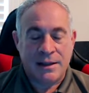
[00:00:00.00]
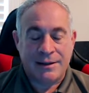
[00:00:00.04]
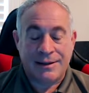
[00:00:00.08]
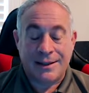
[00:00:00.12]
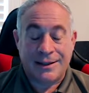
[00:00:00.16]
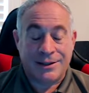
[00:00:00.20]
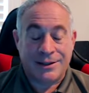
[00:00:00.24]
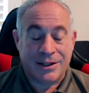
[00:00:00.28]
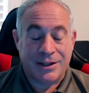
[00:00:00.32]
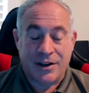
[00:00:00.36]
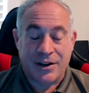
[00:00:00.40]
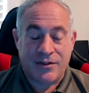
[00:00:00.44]

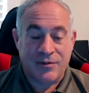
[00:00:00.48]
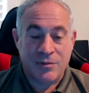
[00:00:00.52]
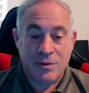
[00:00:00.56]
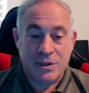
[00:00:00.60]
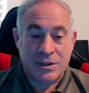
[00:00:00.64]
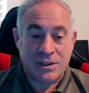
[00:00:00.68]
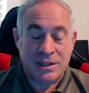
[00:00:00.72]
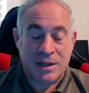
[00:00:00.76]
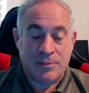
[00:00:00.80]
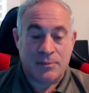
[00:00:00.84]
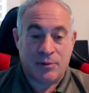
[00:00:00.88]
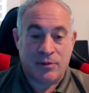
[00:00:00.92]
that the
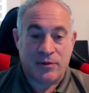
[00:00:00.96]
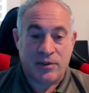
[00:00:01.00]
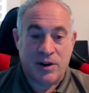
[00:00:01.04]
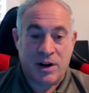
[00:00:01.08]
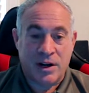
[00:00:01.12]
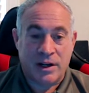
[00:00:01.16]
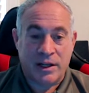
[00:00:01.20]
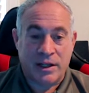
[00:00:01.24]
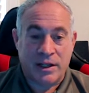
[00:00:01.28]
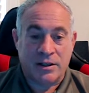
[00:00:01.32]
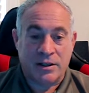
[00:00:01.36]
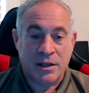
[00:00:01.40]
government's not
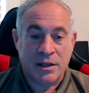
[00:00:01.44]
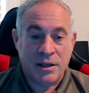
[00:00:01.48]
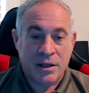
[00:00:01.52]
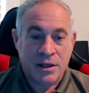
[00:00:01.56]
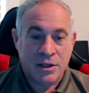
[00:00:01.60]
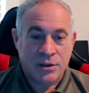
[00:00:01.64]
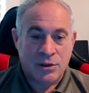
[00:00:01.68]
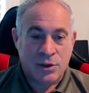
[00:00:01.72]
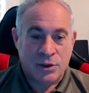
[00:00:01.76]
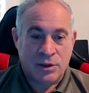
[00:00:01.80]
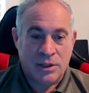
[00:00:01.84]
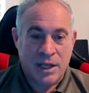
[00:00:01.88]
providing.
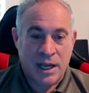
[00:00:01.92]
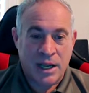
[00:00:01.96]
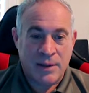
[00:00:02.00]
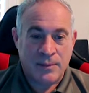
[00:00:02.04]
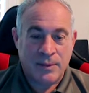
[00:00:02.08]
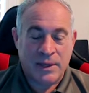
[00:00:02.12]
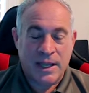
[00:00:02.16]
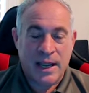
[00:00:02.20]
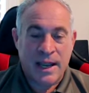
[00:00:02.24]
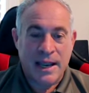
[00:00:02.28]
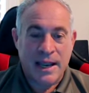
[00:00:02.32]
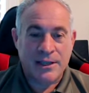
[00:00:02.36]
So,
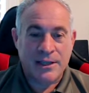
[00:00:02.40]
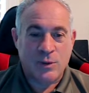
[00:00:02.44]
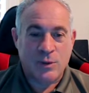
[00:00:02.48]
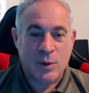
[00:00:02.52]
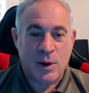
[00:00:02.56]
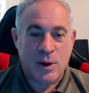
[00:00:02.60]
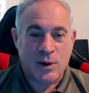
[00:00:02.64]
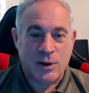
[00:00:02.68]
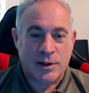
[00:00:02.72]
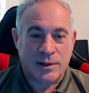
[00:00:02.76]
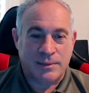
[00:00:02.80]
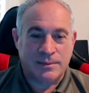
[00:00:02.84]
Thom Kaz,
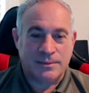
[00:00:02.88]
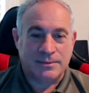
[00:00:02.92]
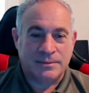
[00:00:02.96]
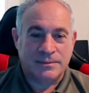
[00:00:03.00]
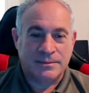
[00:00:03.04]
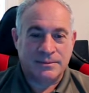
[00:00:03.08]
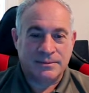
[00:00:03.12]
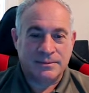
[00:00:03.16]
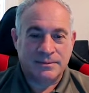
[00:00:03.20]
welcome.